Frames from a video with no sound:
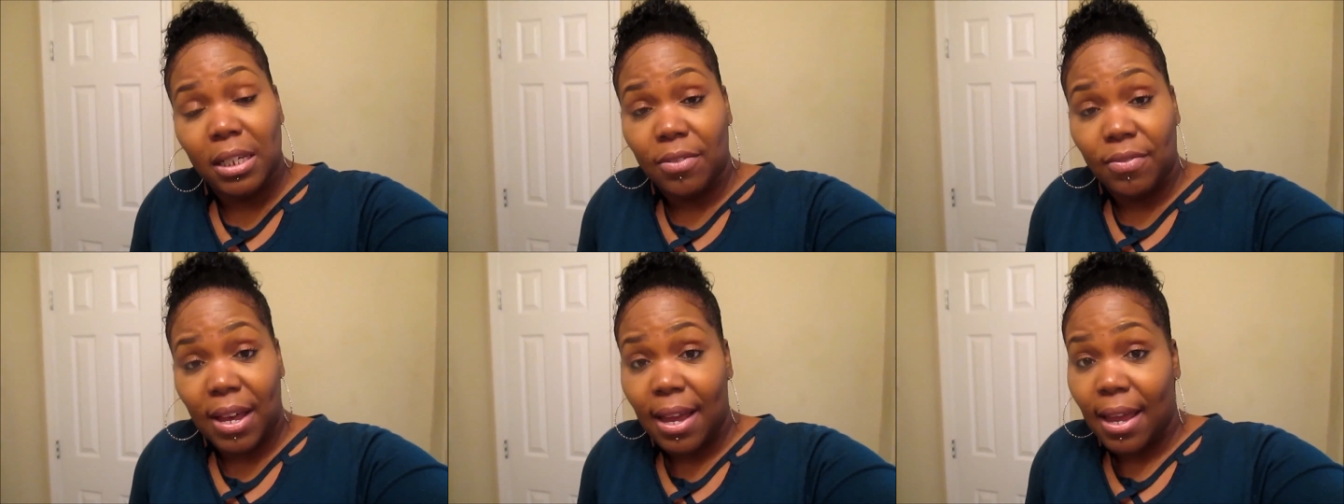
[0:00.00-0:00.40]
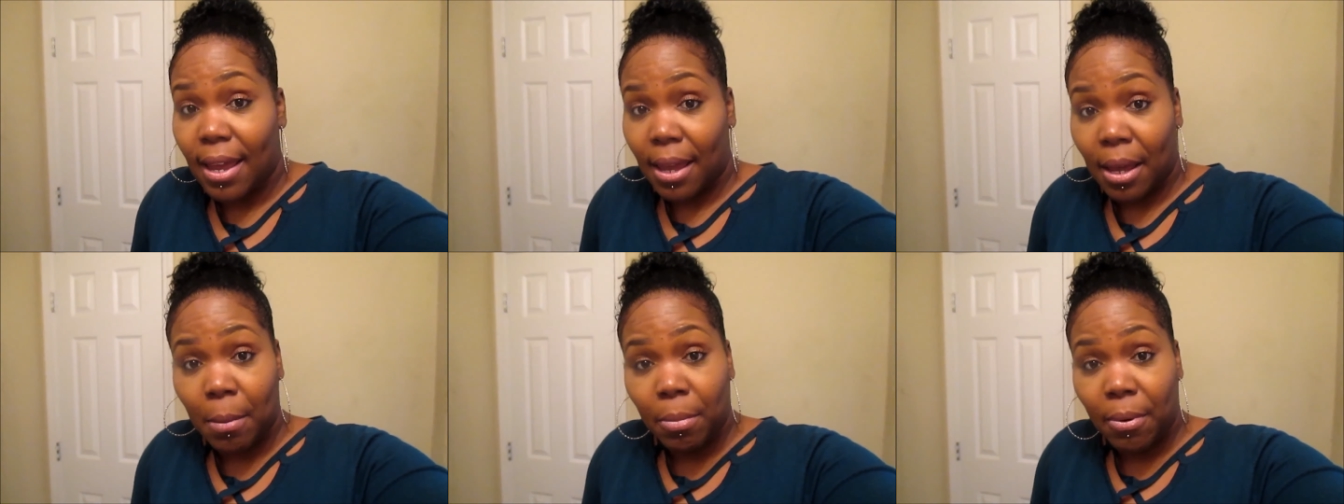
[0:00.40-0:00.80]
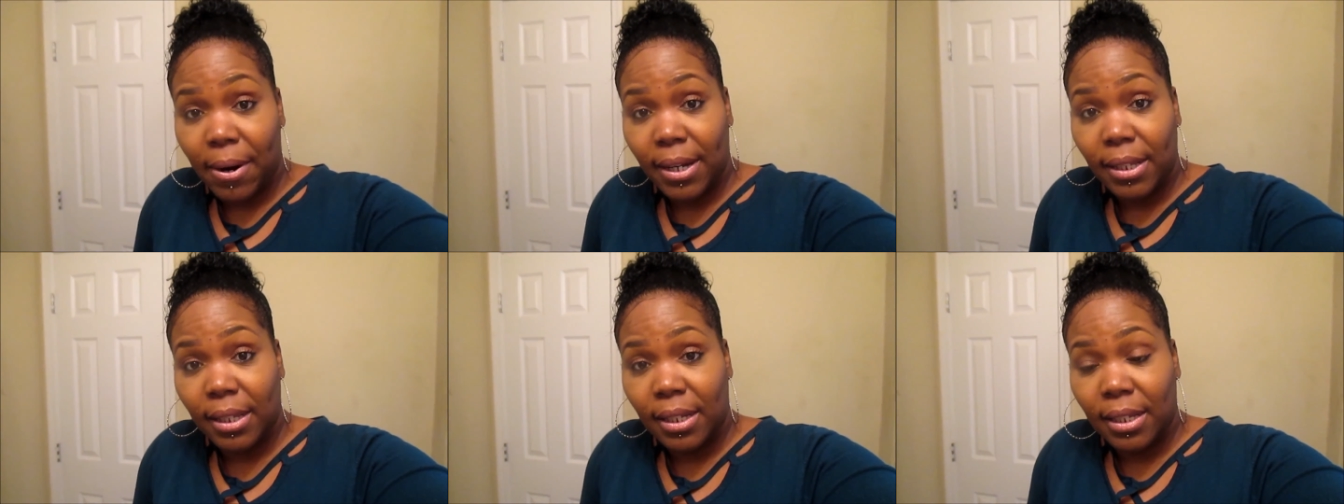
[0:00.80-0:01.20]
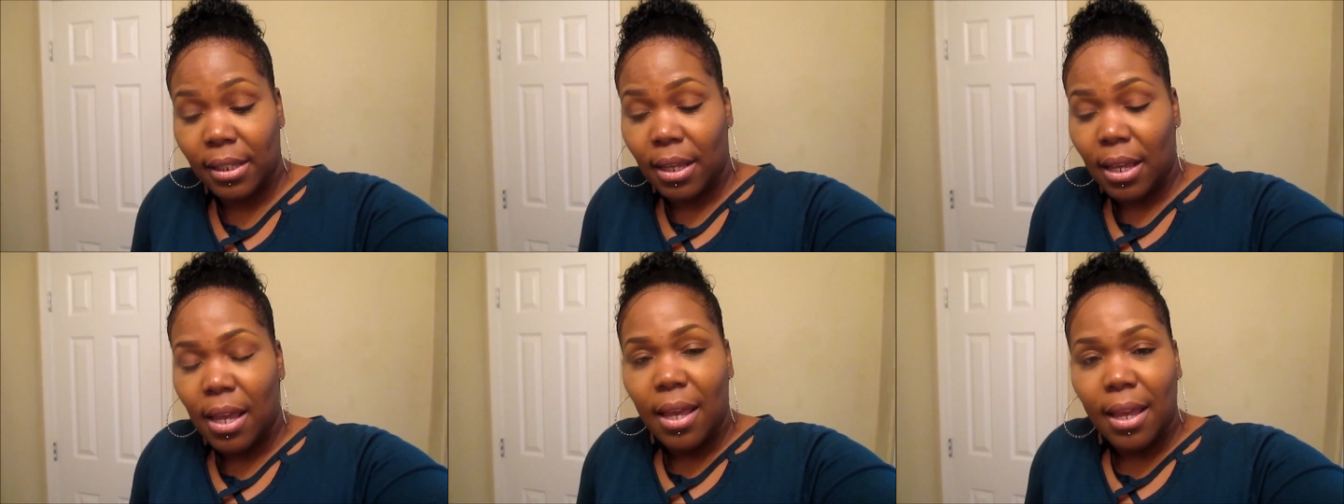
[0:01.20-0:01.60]
If I am pregnant,
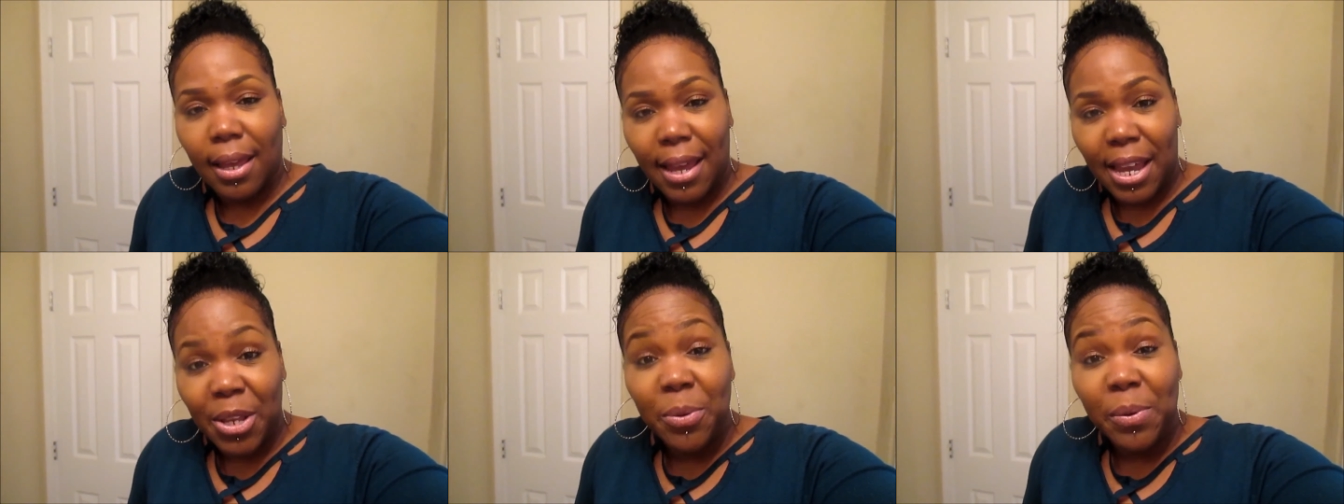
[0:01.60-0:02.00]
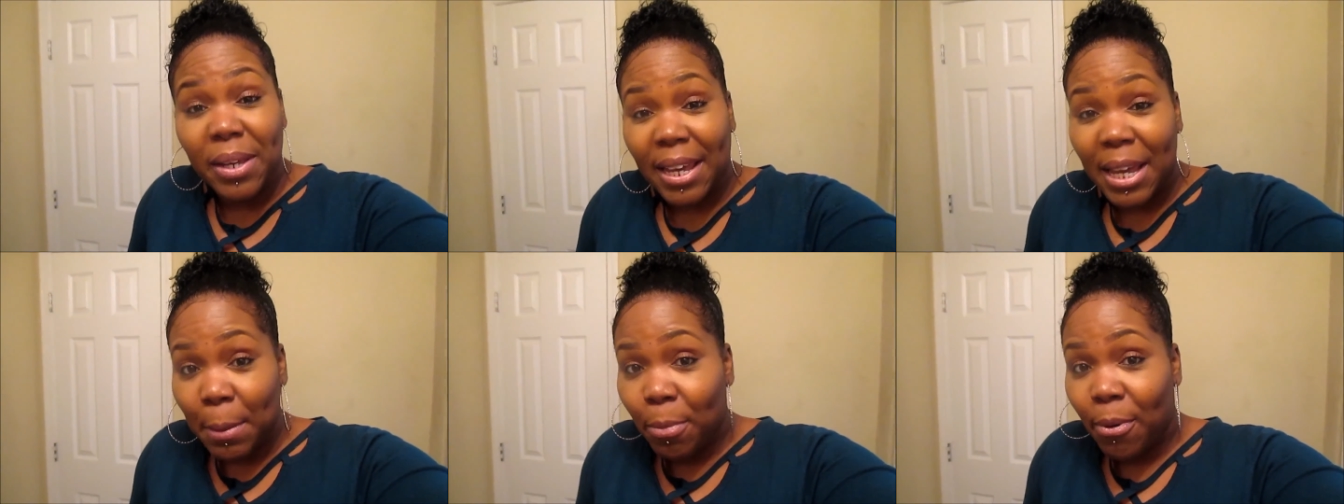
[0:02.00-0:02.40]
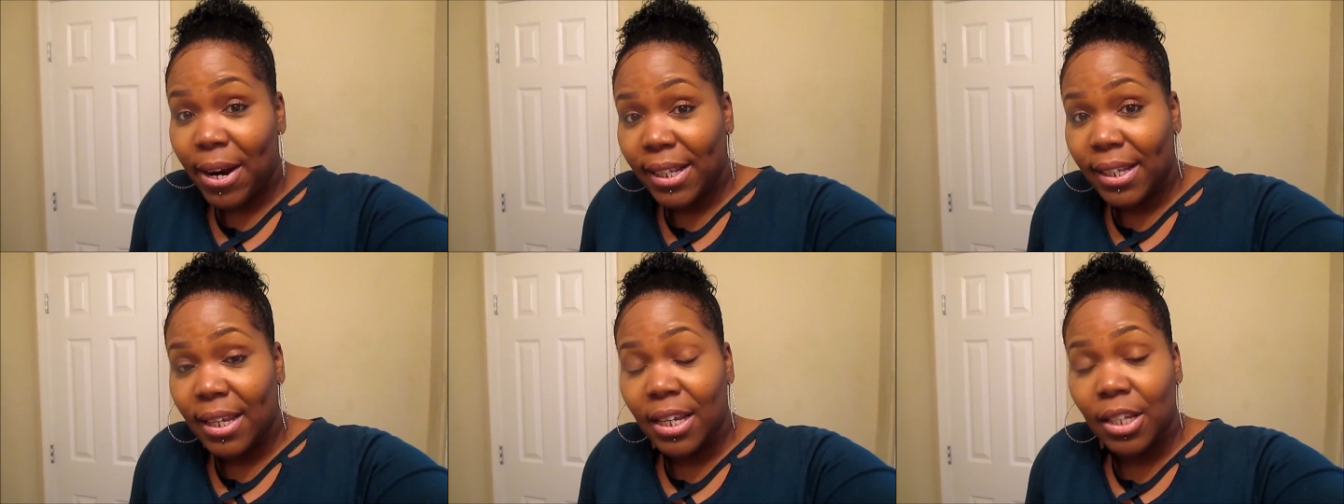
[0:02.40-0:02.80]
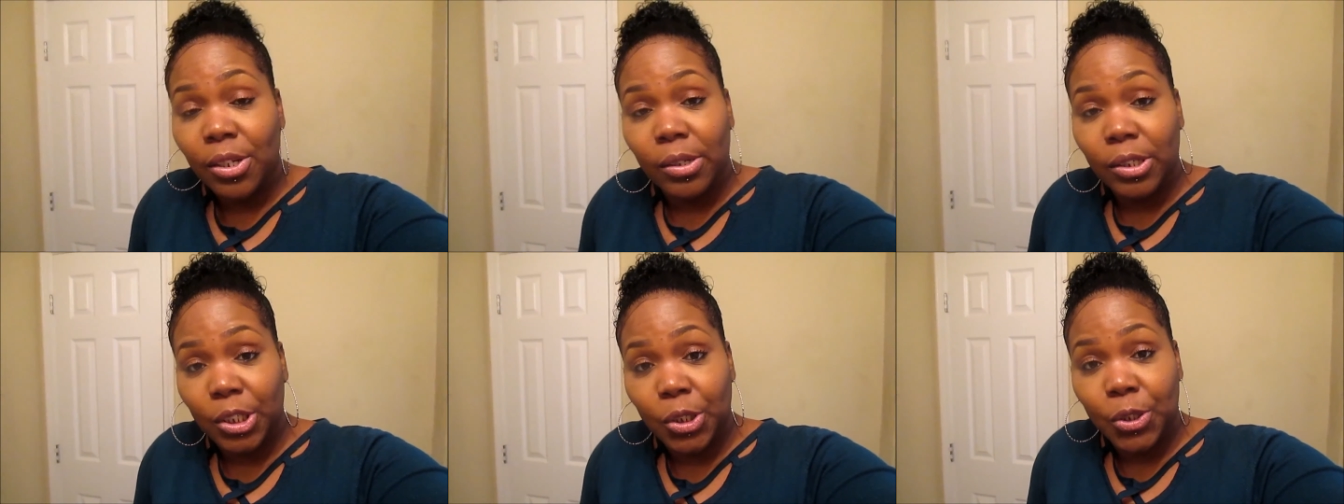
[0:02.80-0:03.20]
can you get pregnant in
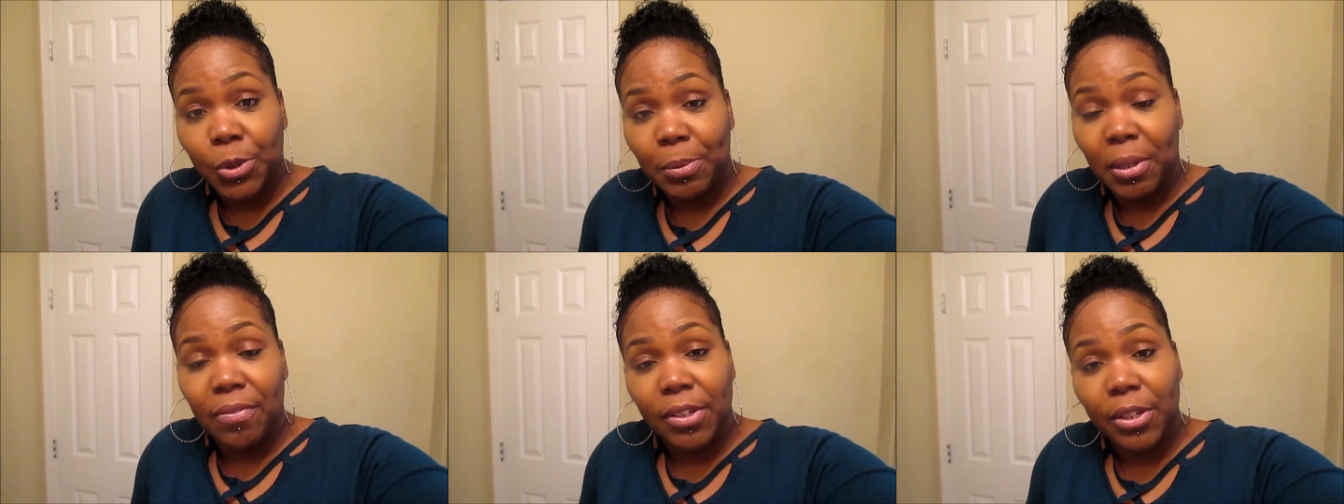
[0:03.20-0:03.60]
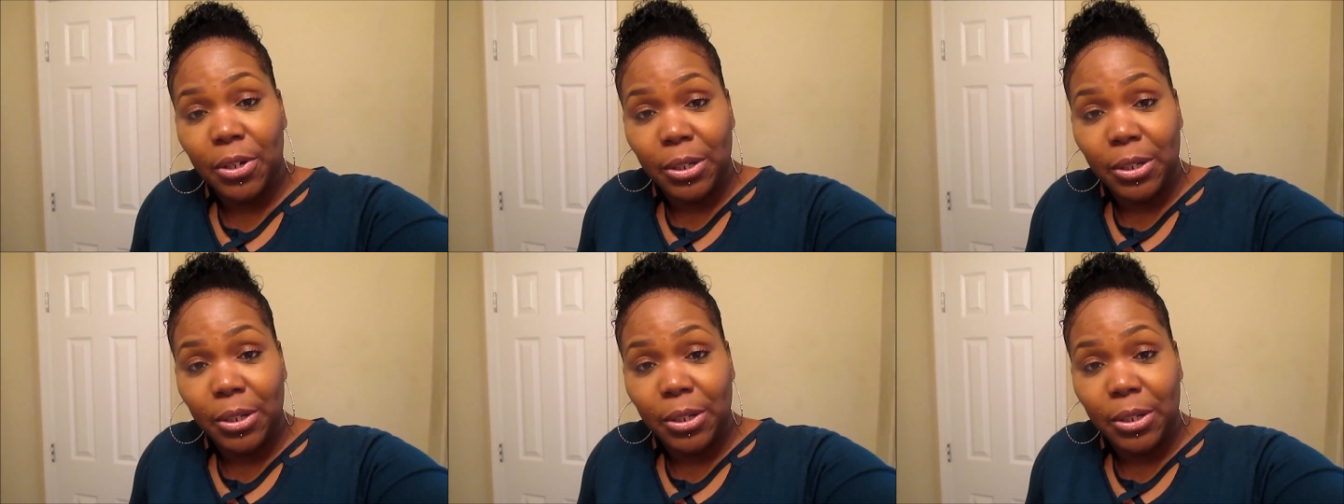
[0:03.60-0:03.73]
your tube even though